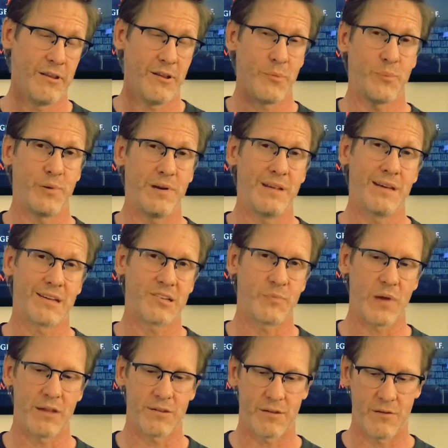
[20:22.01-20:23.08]
They're pretty
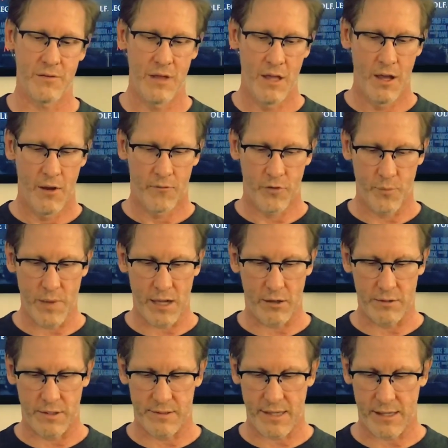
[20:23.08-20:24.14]
expensive for metal
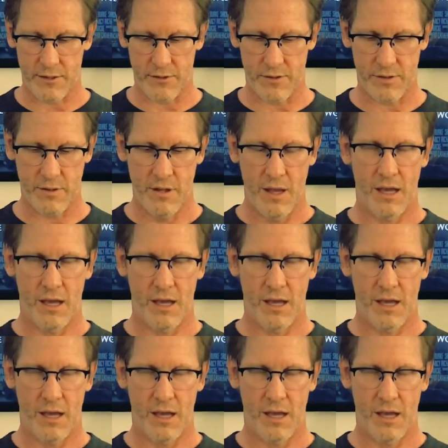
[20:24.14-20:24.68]
detectors,